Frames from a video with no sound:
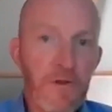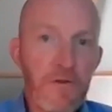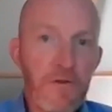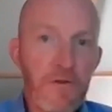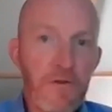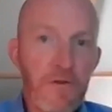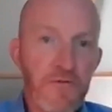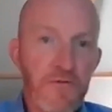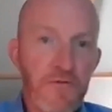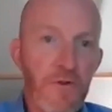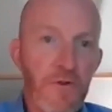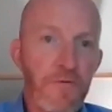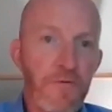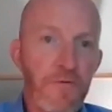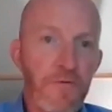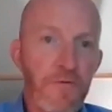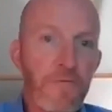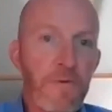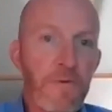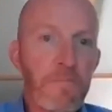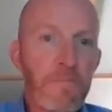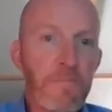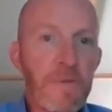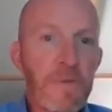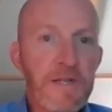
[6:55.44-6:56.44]
sort of
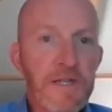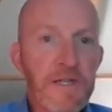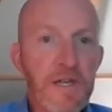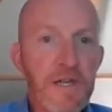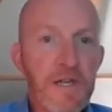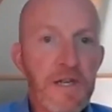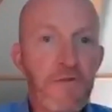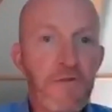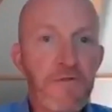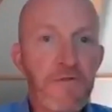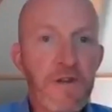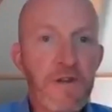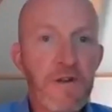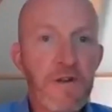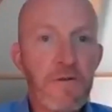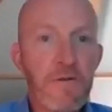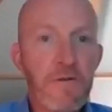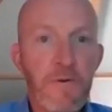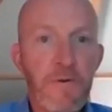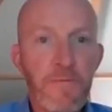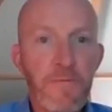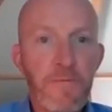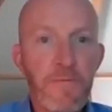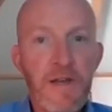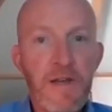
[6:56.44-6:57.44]
mid-career,
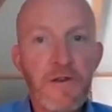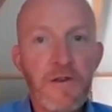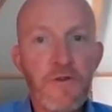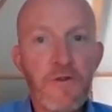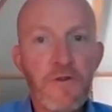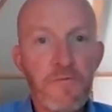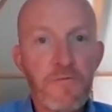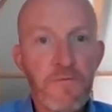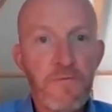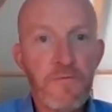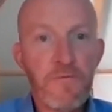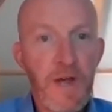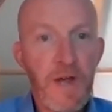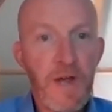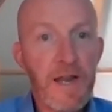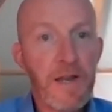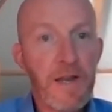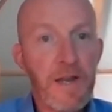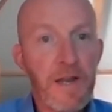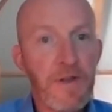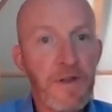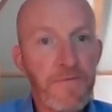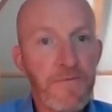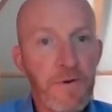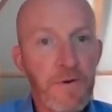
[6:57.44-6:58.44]
you had a
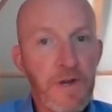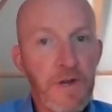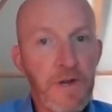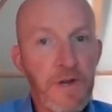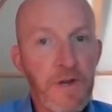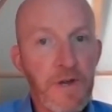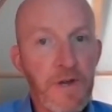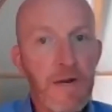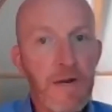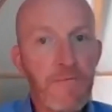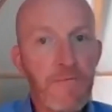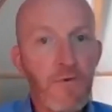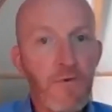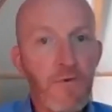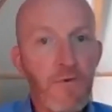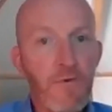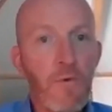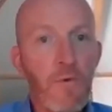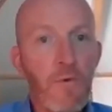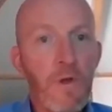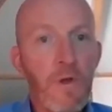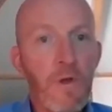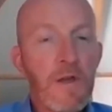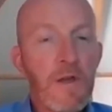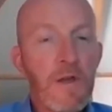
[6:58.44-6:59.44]
different kind of
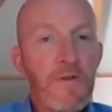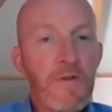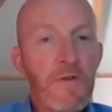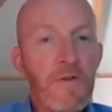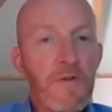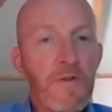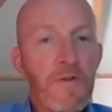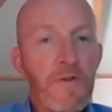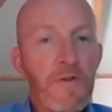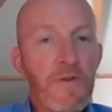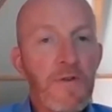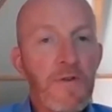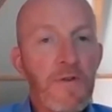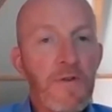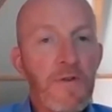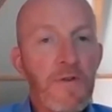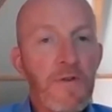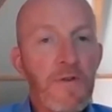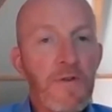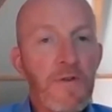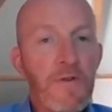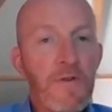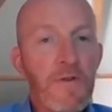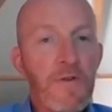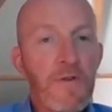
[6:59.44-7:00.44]
role. So I'm just
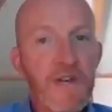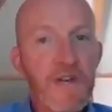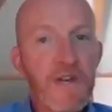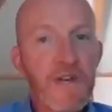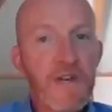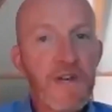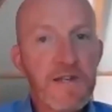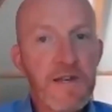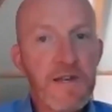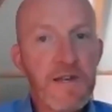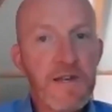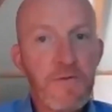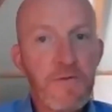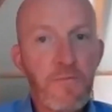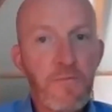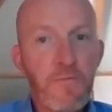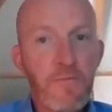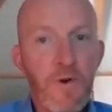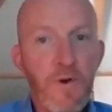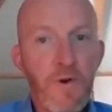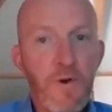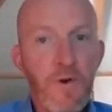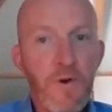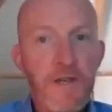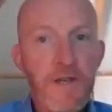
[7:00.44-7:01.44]
interested in why
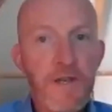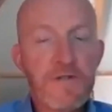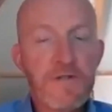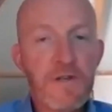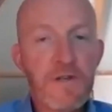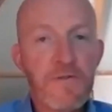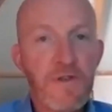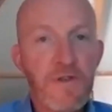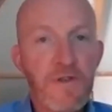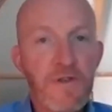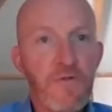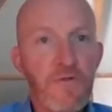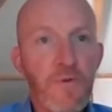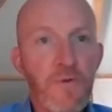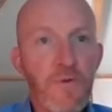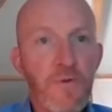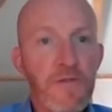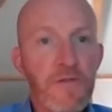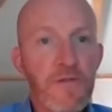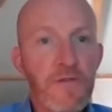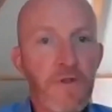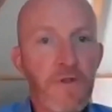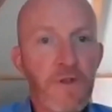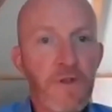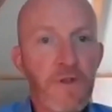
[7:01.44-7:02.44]
you looked at
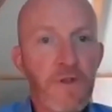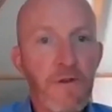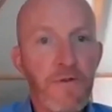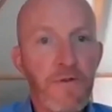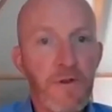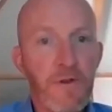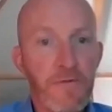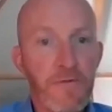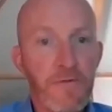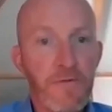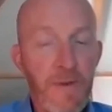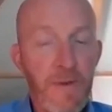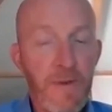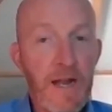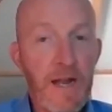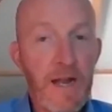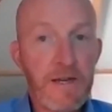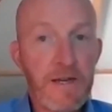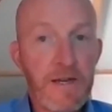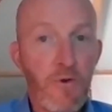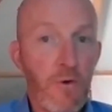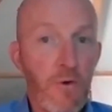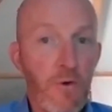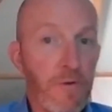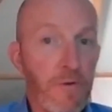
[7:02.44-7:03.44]
doing the demand
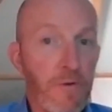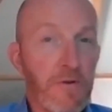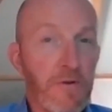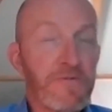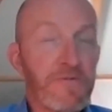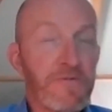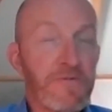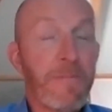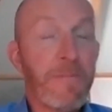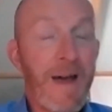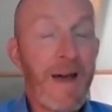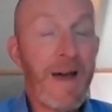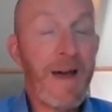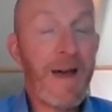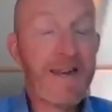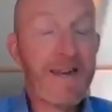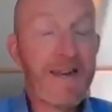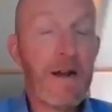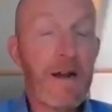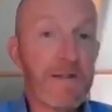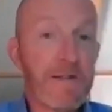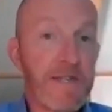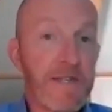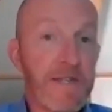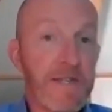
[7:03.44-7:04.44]

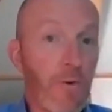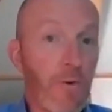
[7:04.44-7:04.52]
guarantee